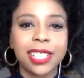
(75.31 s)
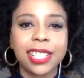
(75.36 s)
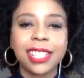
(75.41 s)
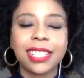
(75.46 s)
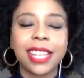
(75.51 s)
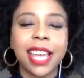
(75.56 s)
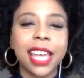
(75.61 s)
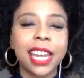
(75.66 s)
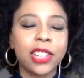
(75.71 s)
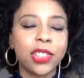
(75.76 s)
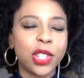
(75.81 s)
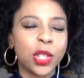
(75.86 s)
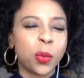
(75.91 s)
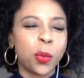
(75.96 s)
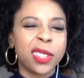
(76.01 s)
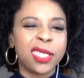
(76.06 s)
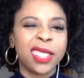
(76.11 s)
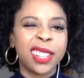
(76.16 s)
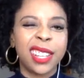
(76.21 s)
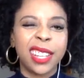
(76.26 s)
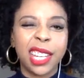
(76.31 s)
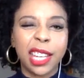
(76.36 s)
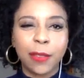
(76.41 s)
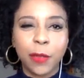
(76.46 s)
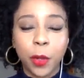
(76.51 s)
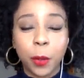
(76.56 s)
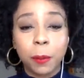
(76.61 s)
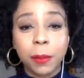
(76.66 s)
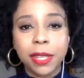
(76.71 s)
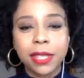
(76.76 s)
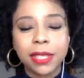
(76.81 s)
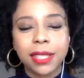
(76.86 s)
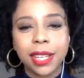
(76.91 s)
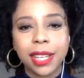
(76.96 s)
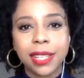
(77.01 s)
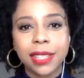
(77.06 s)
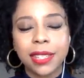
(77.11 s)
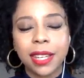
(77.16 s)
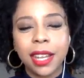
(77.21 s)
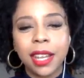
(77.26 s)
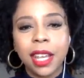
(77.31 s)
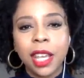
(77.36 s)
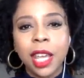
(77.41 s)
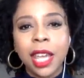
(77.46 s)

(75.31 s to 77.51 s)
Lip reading: to decide it just wasn't any of your business.